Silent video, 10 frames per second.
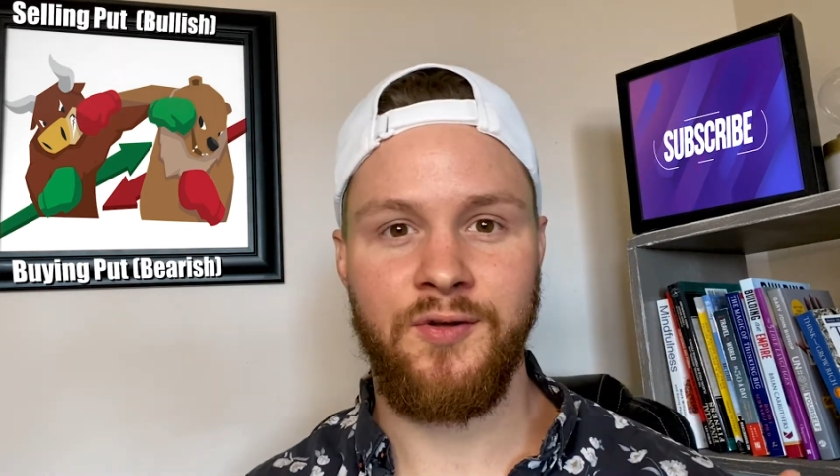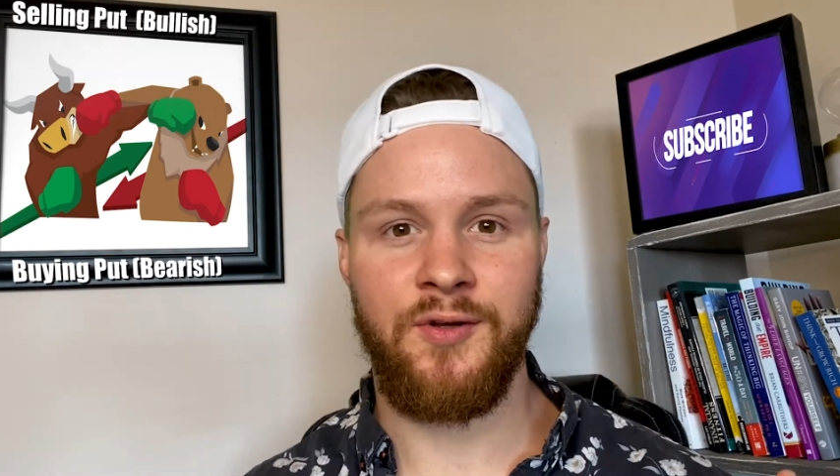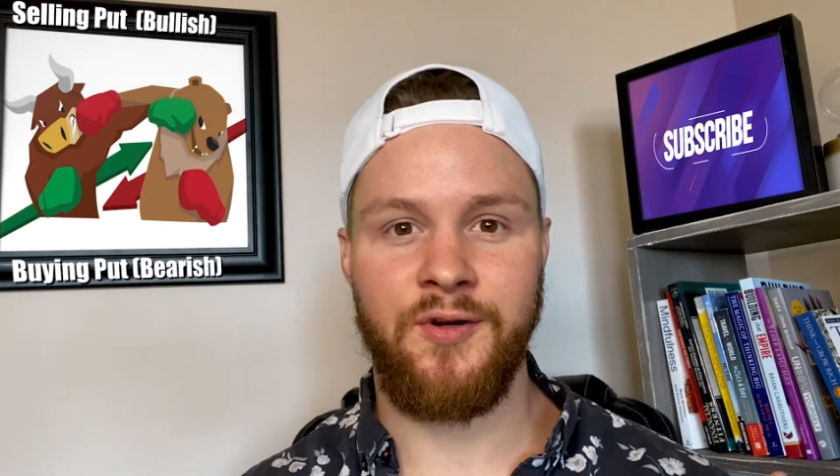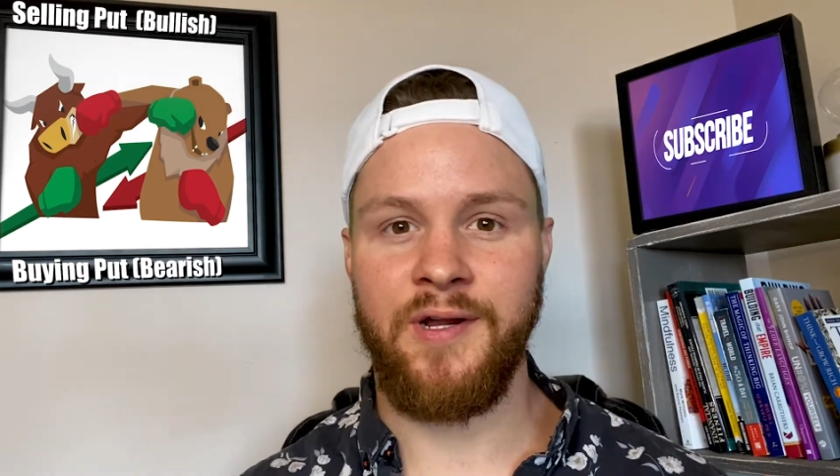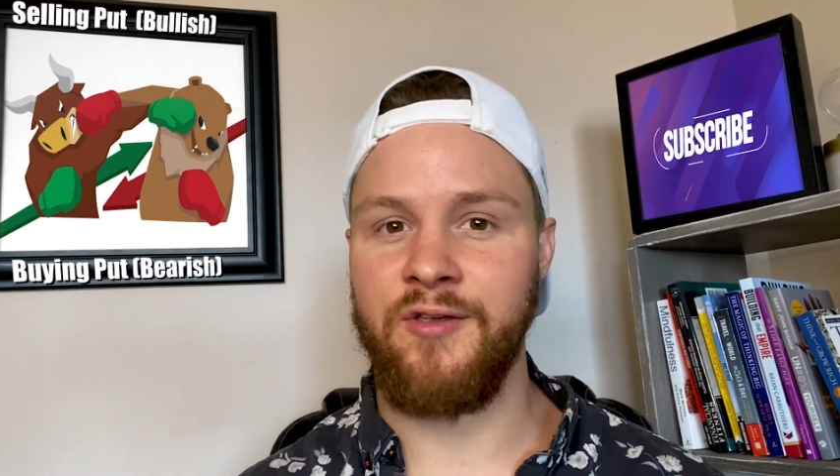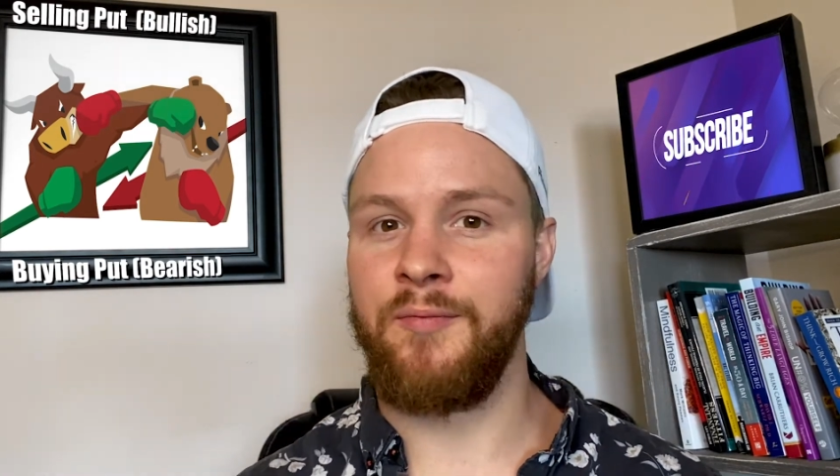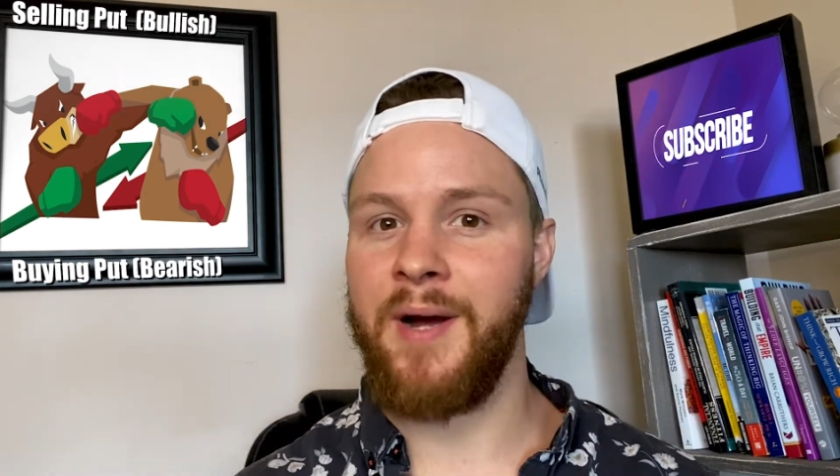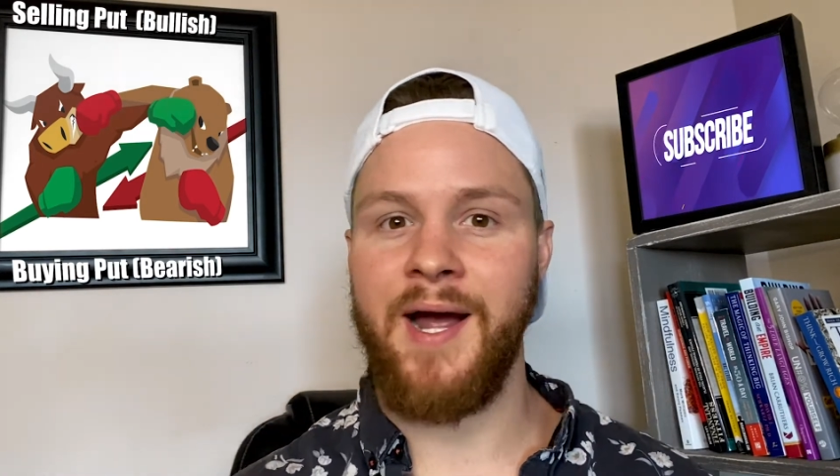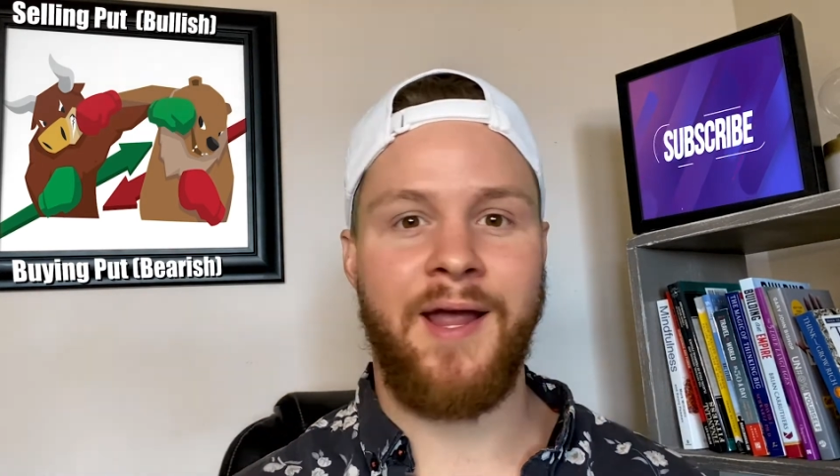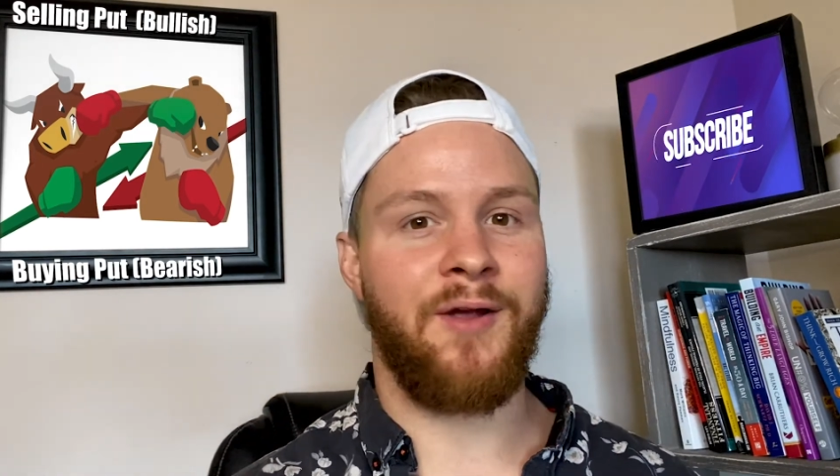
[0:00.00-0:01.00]
You're either
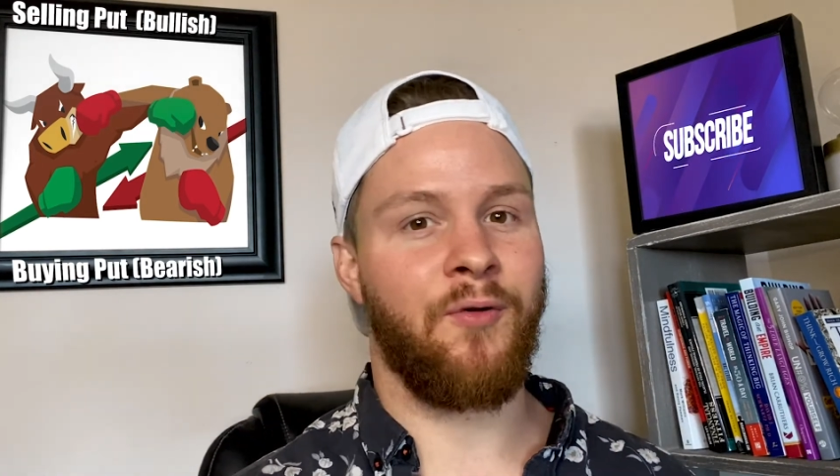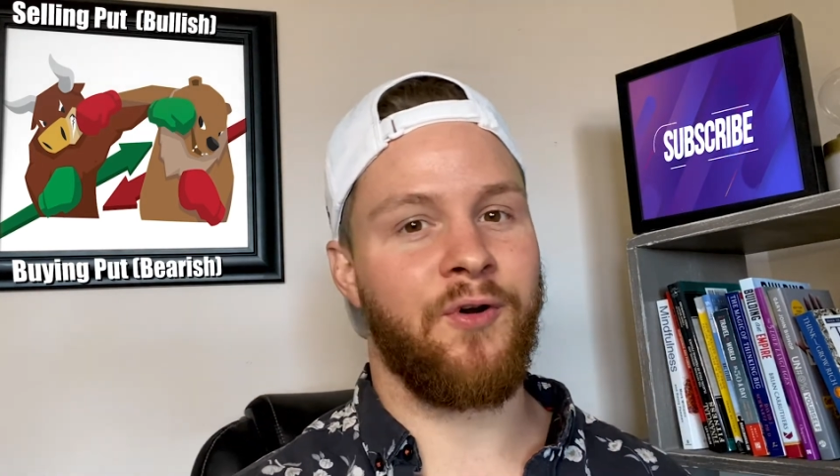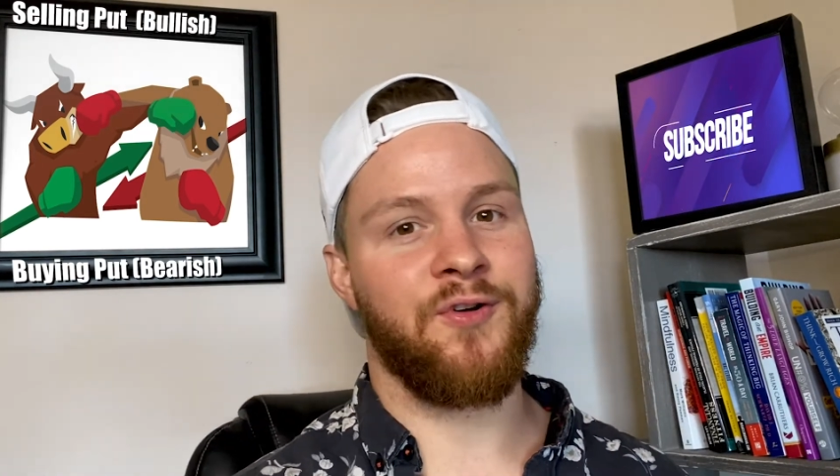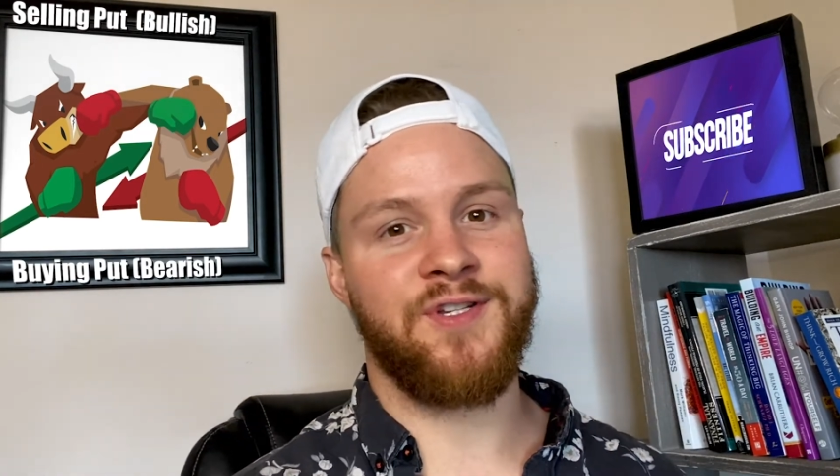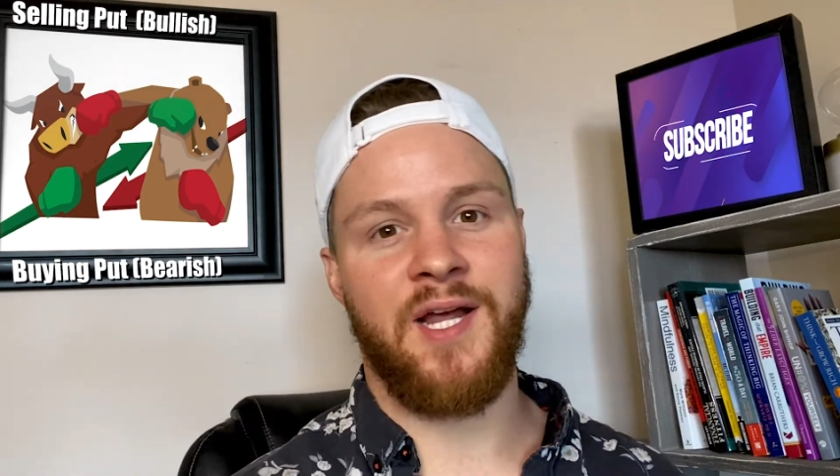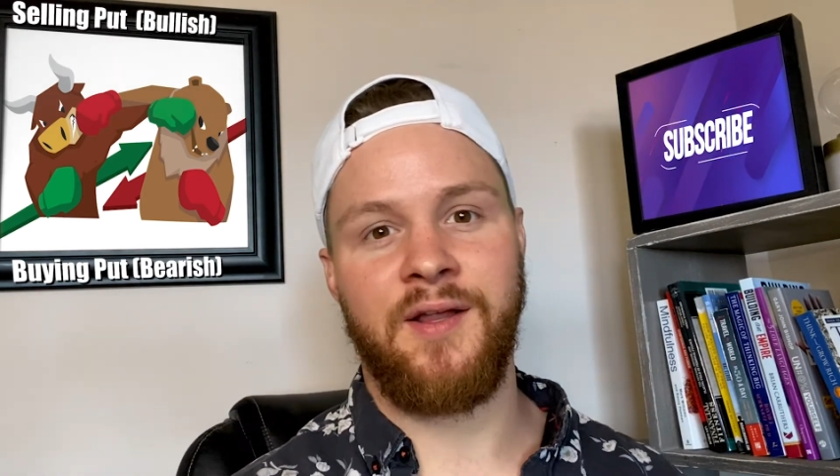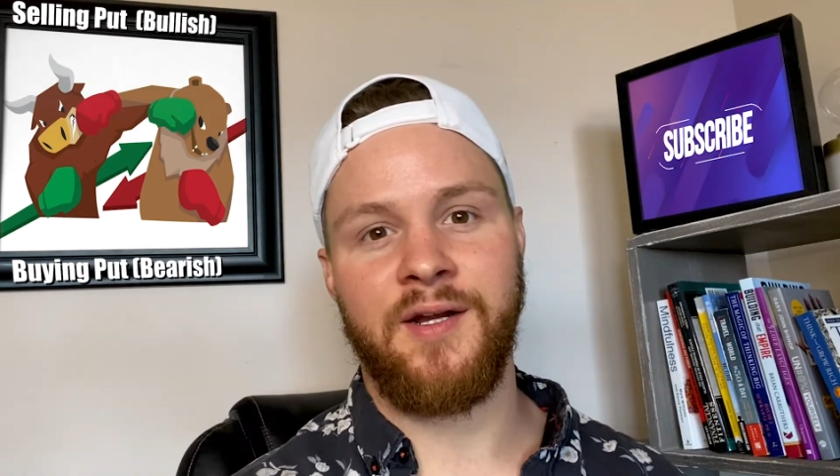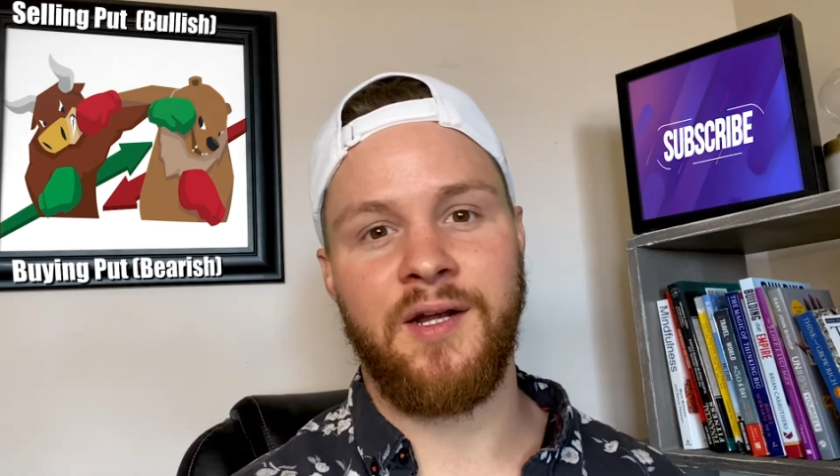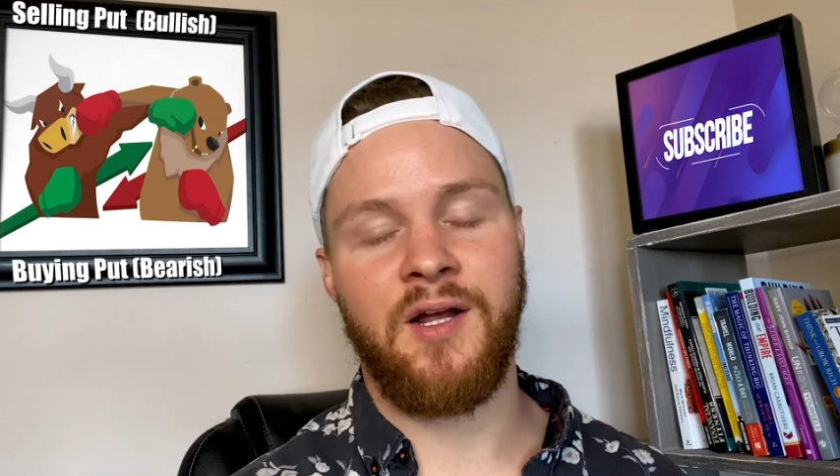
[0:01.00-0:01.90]
buying or you're selling a